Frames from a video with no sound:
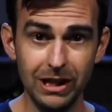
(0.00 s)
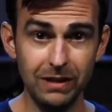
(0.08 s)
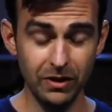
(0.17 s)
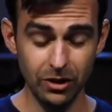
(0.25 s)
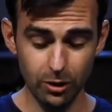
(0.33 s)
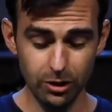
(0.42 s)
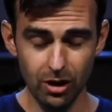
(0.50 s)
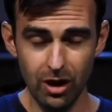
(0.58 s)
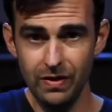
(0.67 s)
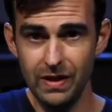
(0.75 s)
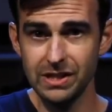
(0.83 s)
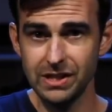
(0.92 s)
Even though you're
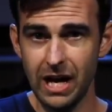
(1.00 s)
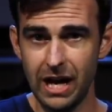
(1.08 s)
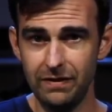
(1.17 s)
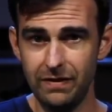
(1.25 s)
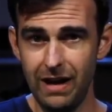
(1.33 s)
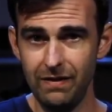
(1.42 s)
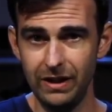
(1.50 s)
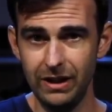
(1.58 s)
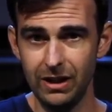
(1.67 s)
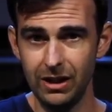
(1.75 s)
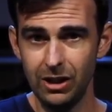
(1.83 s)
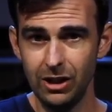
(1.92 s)
on this side of
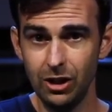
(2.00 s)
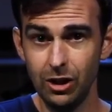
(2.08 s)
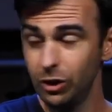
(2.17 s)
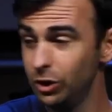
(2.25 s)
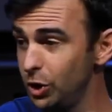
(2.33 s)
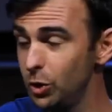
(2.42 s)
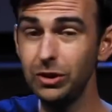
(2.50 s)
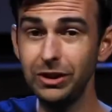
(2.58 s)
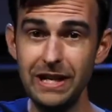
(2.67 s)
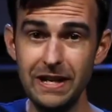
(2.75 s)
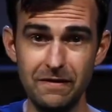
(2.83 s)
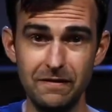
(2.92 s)
heaven, you
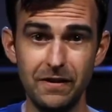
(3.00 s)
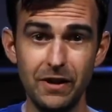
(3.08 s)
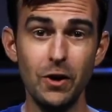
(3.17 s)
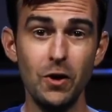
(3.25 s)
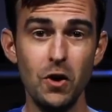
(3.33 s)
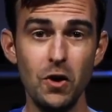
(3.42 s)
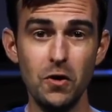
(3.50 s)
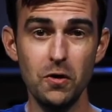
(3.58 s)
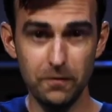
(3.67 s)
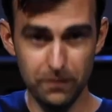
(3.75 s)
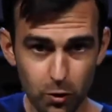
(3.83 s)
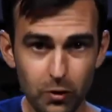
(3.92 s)
live
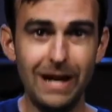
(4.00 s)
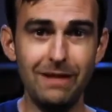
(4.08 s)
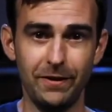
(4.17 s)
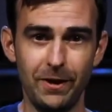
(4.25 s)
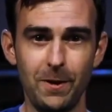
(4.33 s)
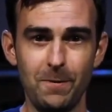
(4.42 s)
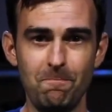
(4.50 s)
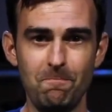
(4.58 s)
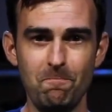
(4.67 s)
forever.